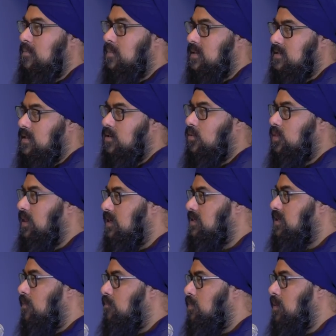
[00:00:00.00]
because I don't think
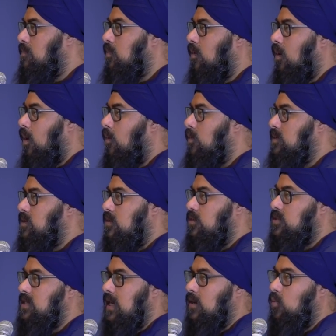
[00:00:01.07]
some people always
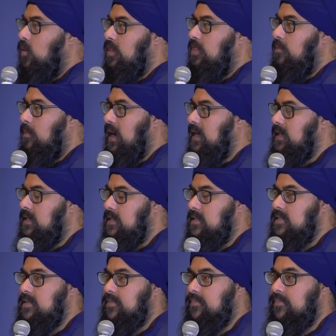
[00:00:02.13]
understand what the mind
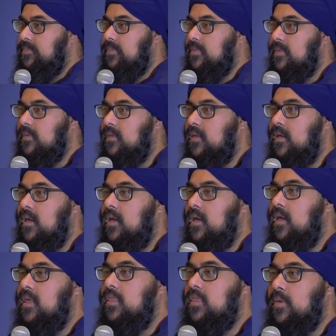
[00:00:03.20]
is.
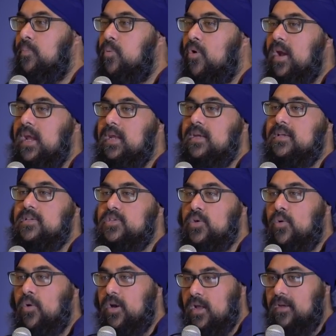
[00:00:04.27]
The brain is
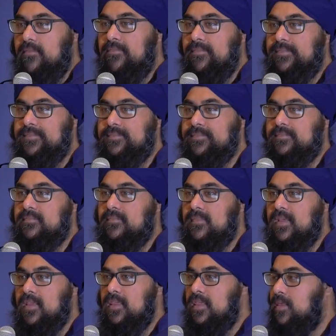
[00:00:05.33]
an organ.
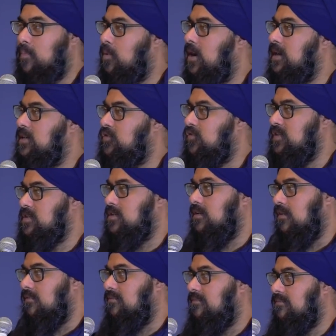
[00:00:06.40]
The brain is
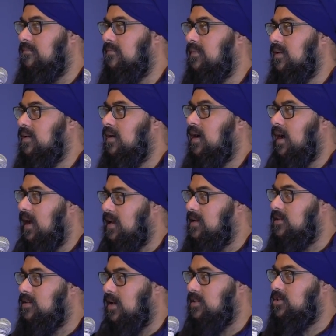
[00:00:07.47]
physical. I
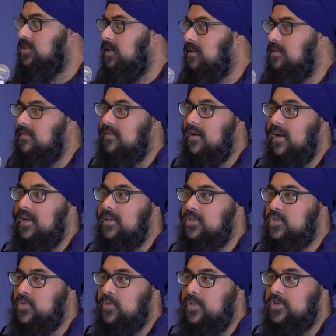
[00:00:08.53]
can touch it, I
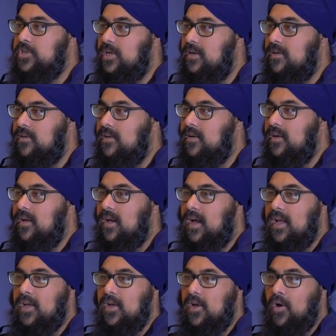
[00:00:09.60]
can squish it,
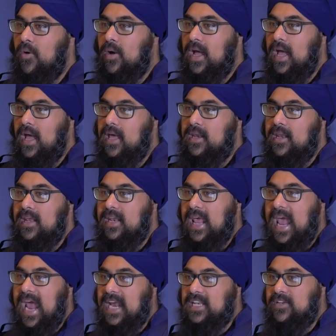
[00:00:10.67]
I can go ahead and
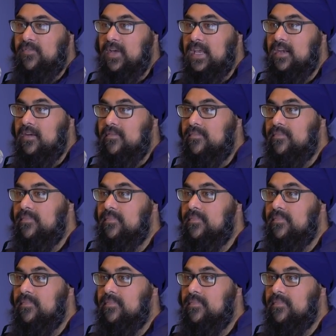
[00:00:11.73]
activate it.